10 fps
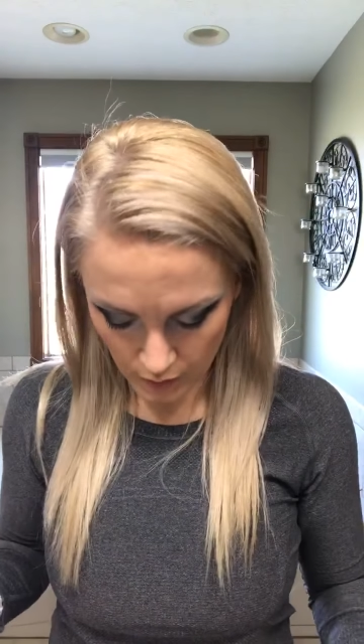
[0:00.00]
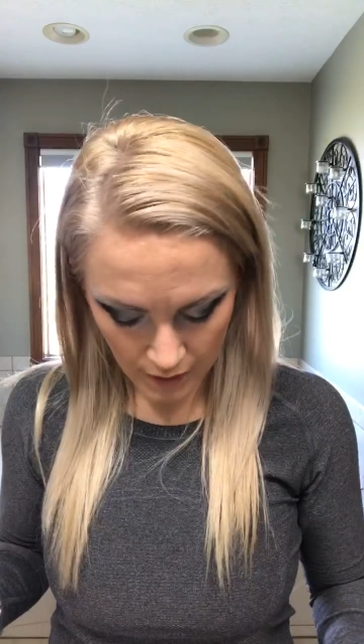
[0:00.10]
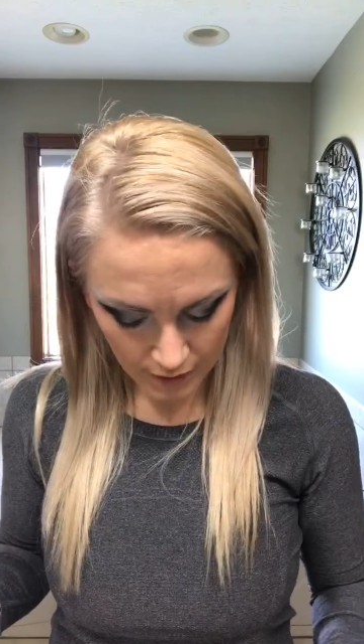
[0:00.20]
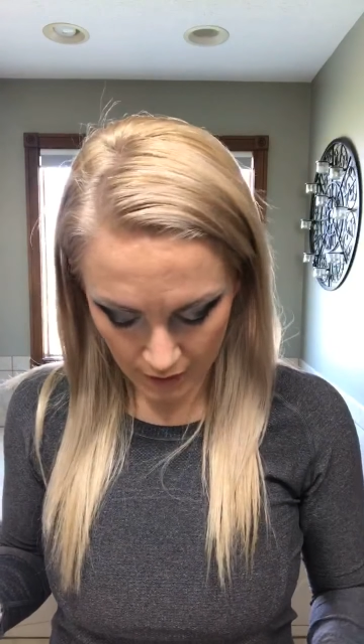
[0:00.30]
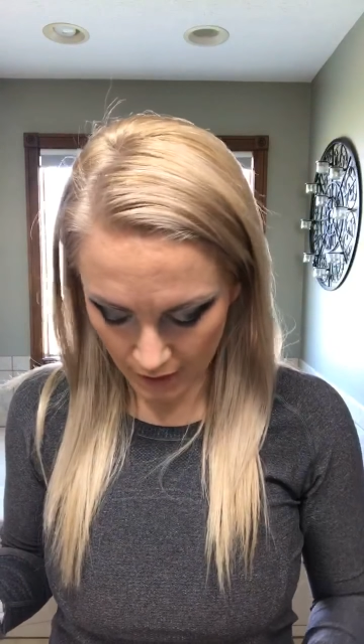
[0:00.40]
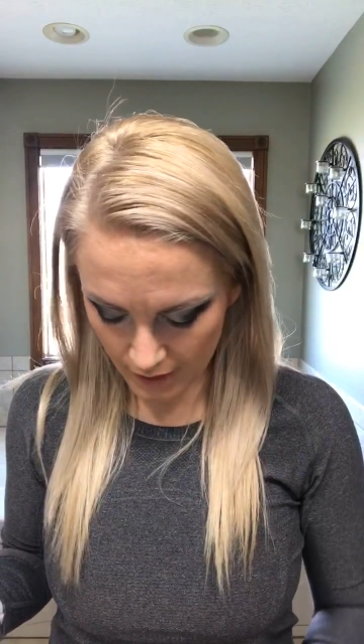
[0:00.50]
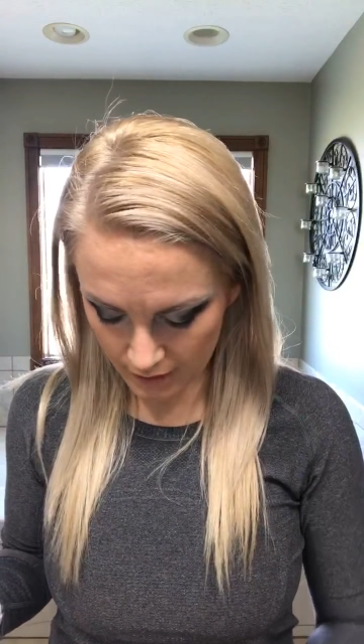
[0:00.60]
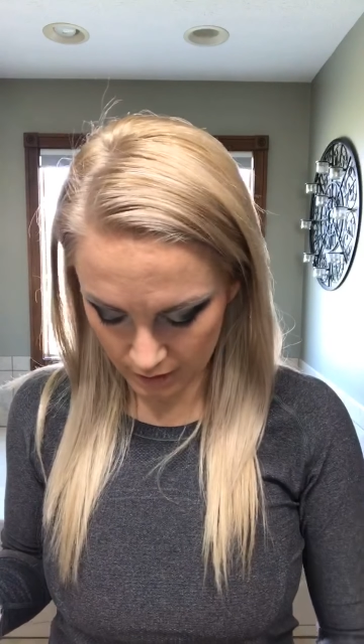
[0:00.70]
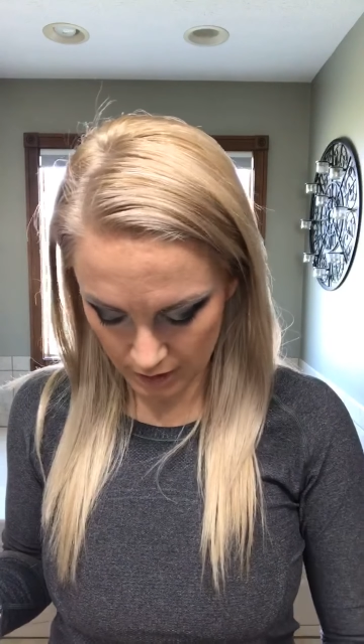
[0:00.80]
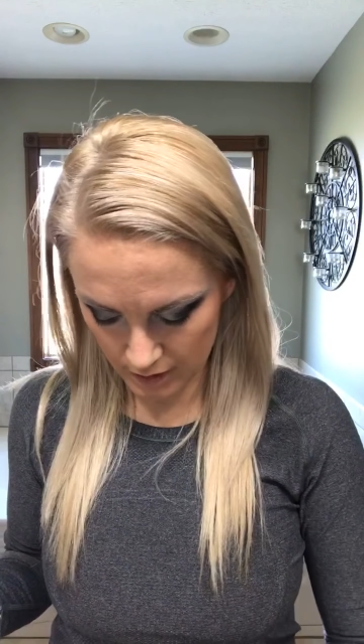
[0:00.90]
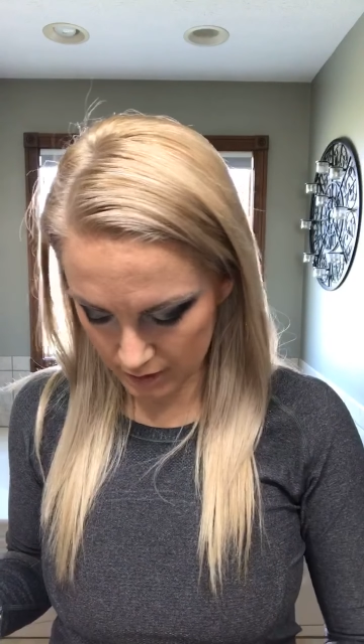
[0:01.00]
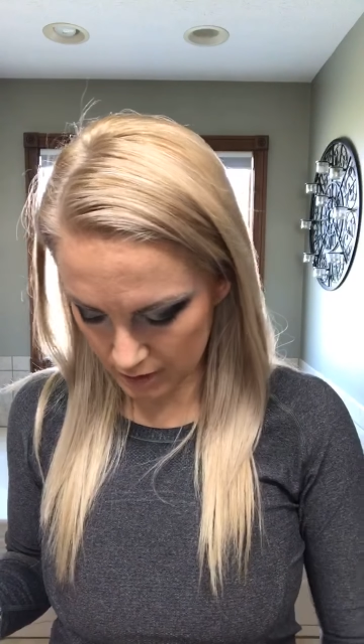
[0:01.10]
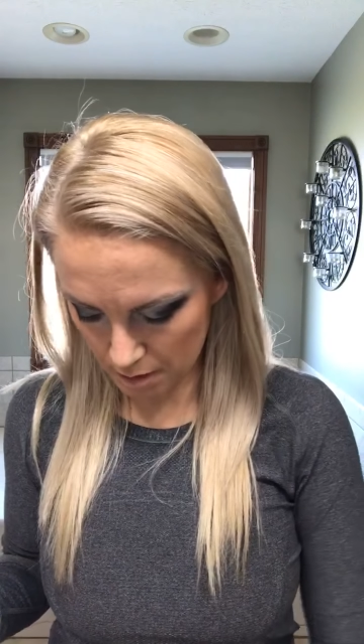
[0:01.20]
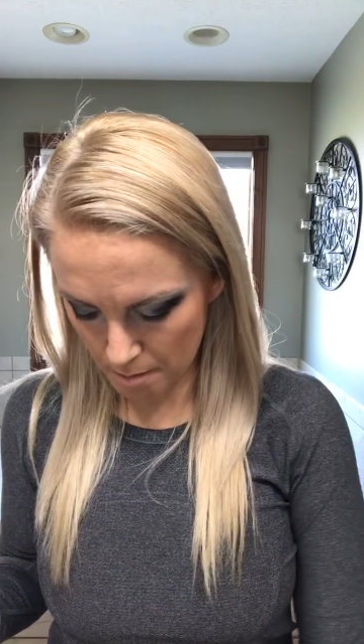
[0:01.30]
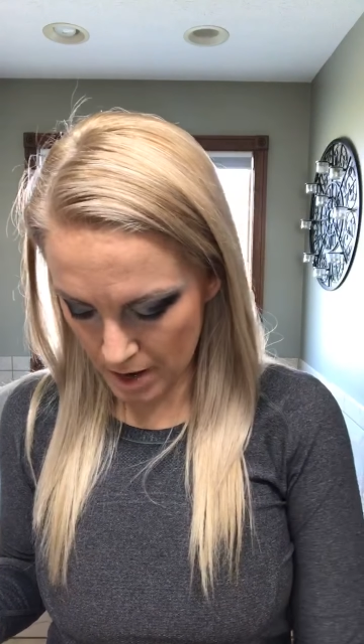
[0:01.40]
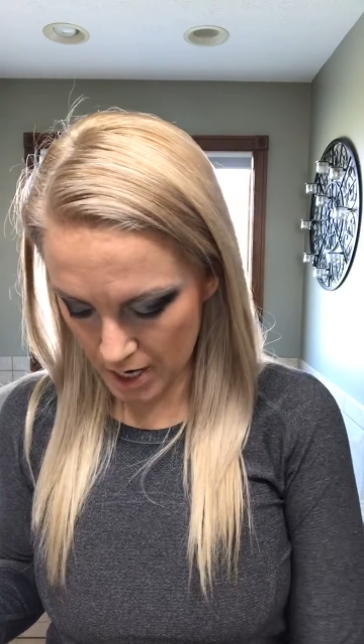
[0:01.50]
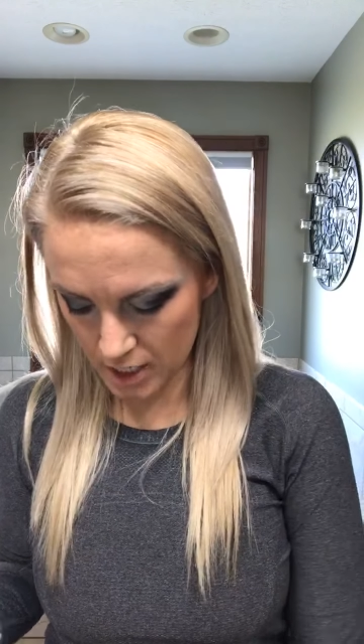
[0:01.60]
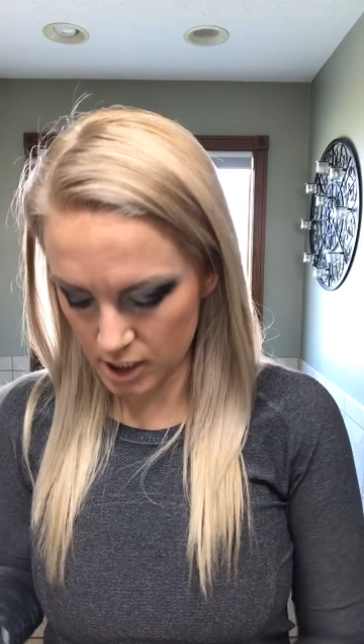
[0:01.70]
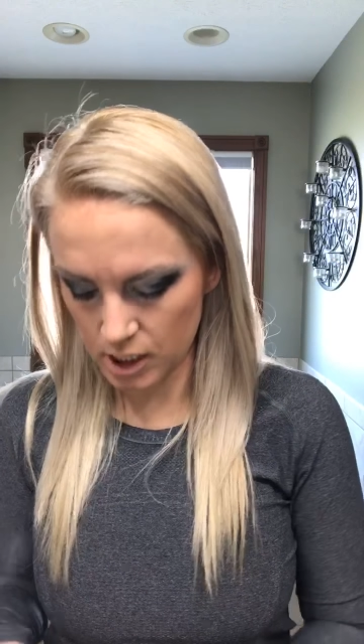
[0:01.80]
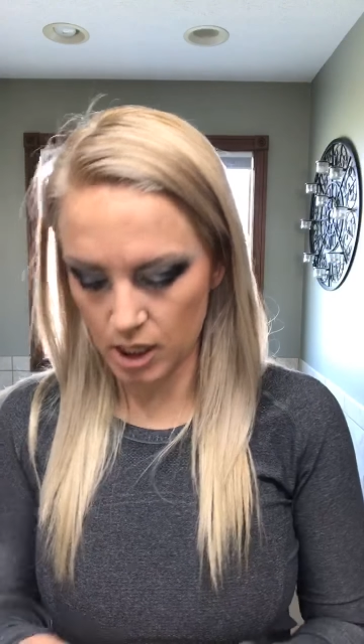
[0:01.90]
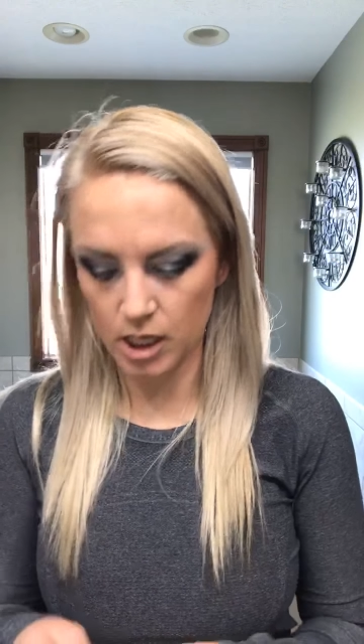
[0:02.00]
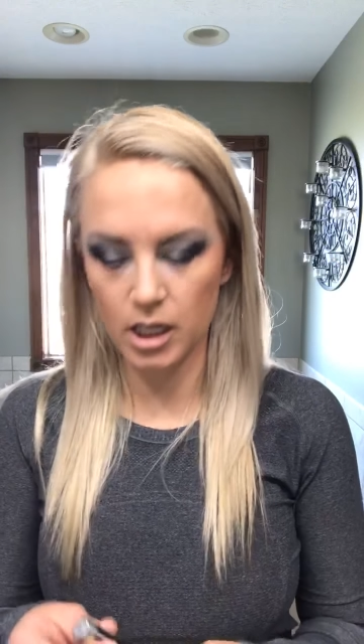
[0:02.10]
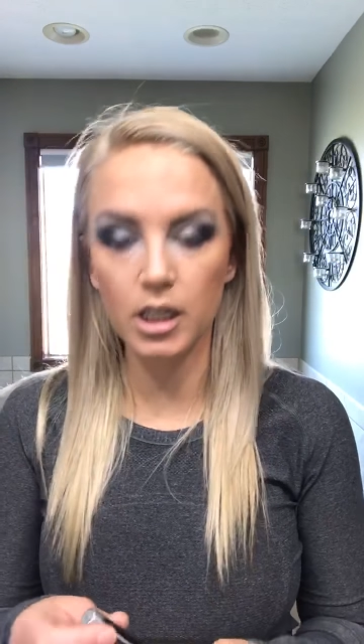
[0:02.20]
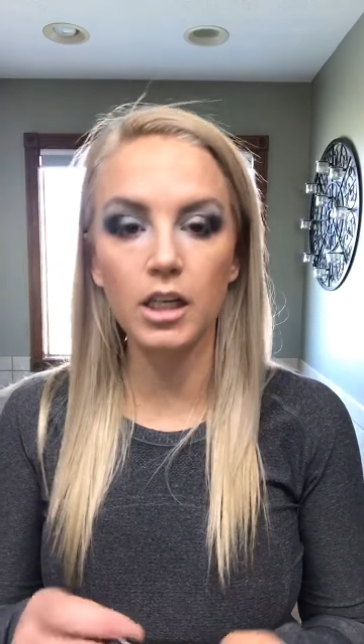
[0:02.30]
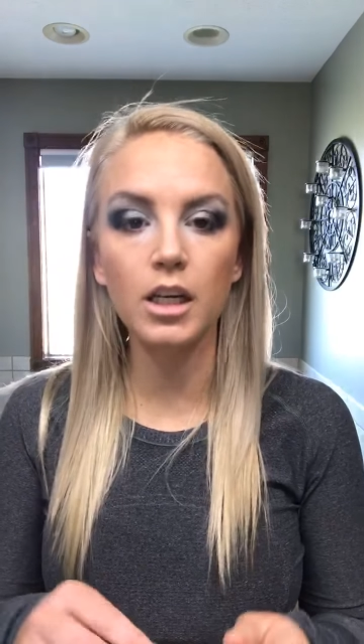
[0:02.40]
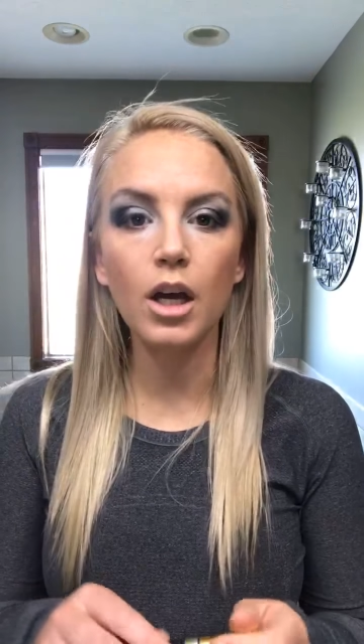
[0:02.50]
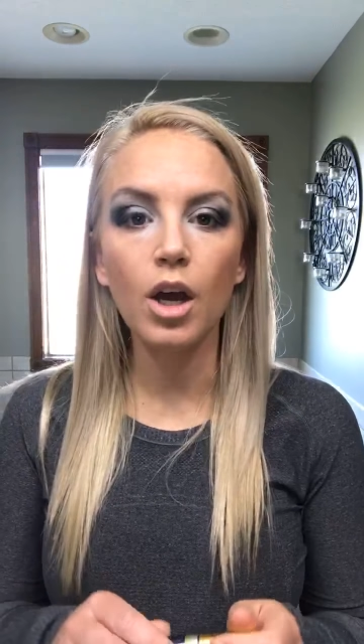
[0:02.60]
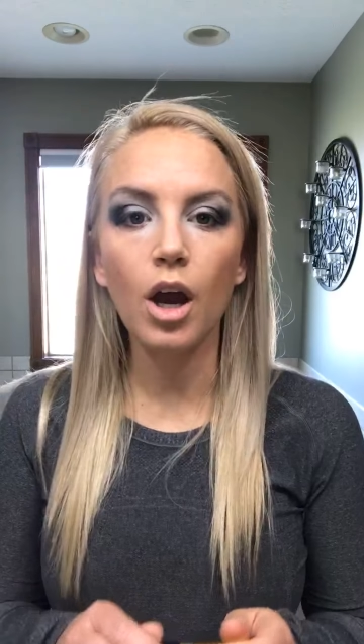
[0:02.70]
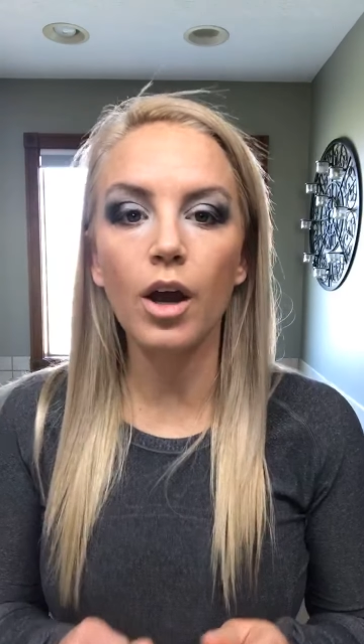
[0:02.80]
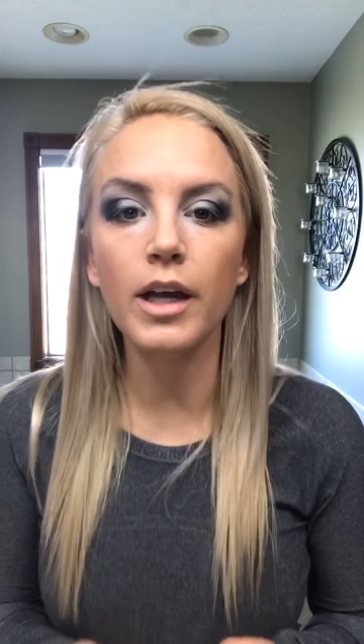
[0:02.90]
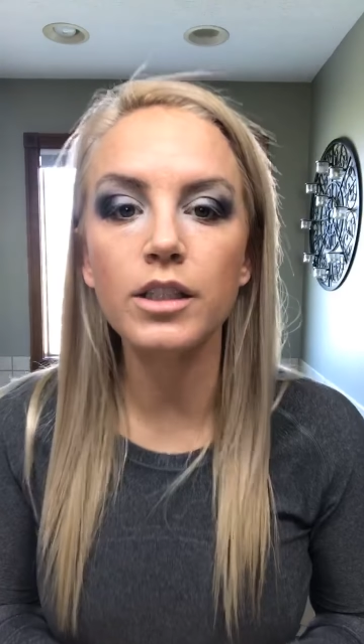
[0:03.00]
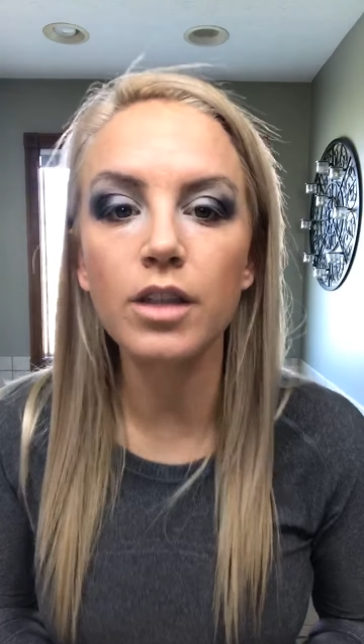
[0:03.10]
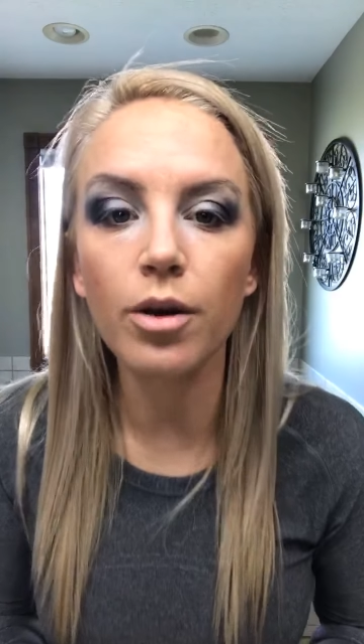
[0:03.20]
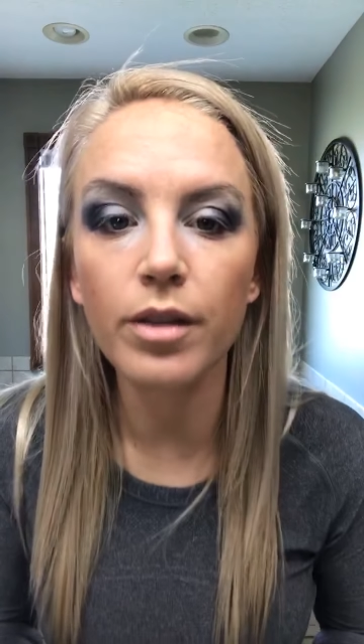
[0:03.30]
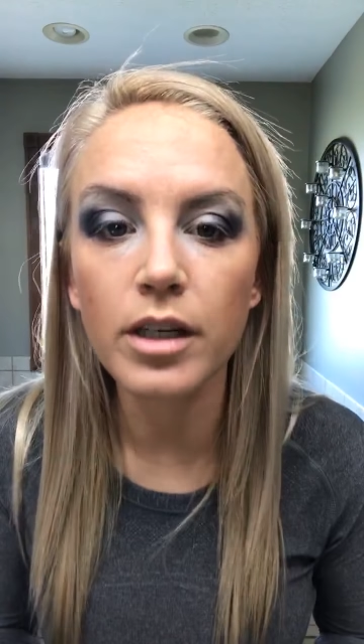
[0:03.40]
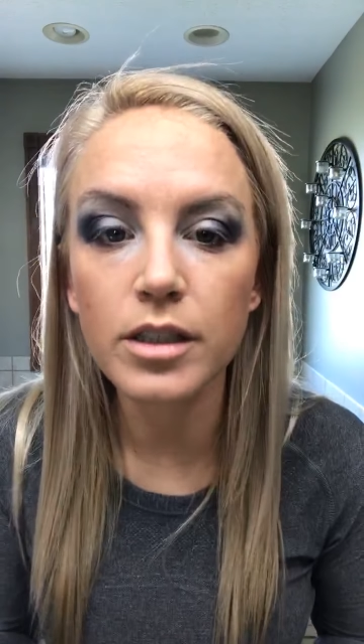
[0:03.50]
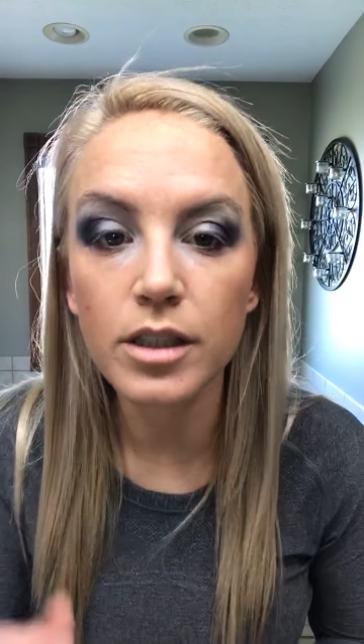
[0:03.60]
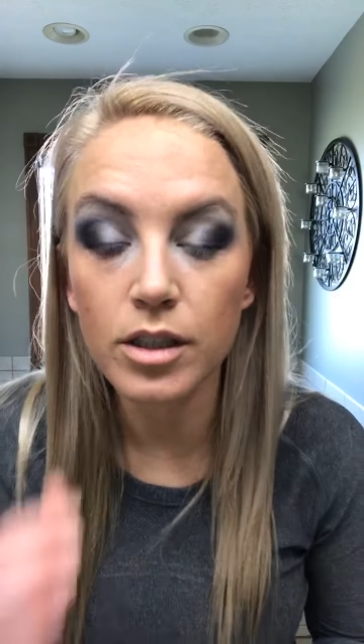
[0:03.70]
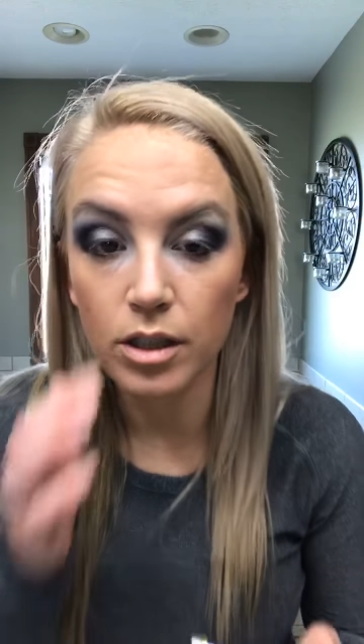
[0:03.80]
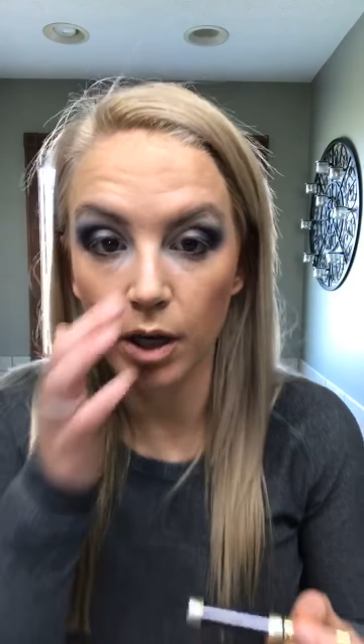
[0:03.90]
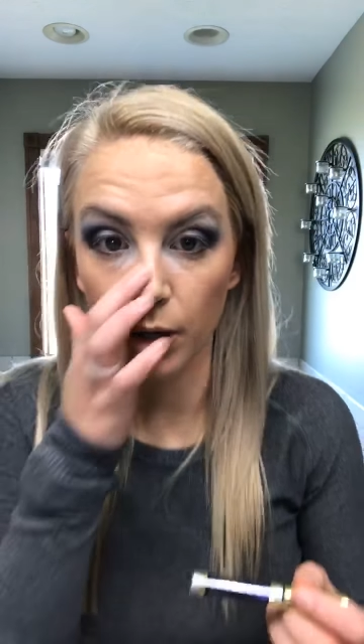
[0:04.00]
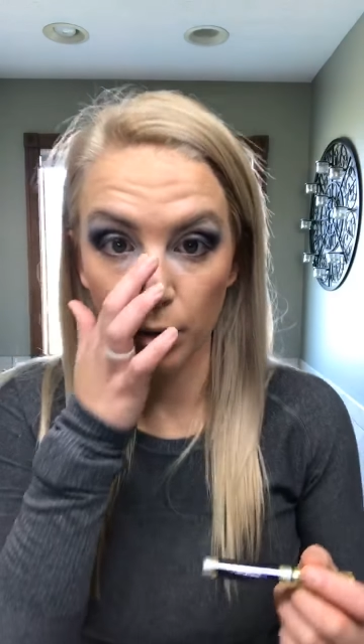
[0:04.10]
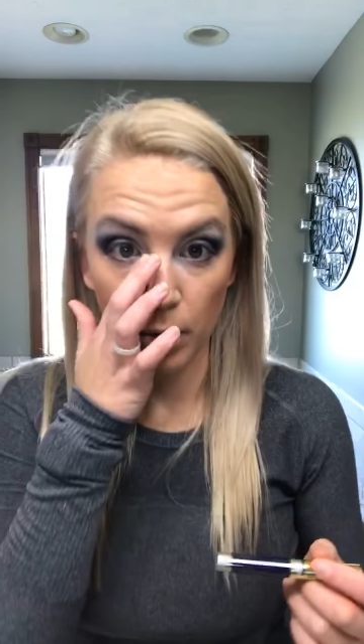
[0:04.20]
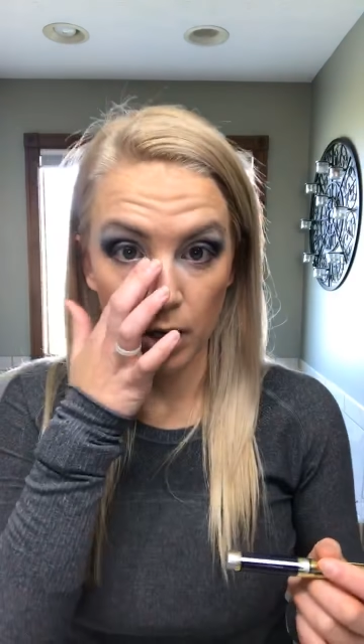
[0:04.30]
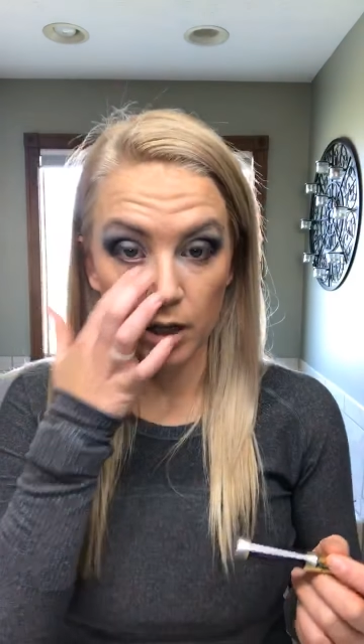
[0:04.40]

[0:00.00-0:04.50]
And candlelight is an amazing thing. All right, so there's the snow.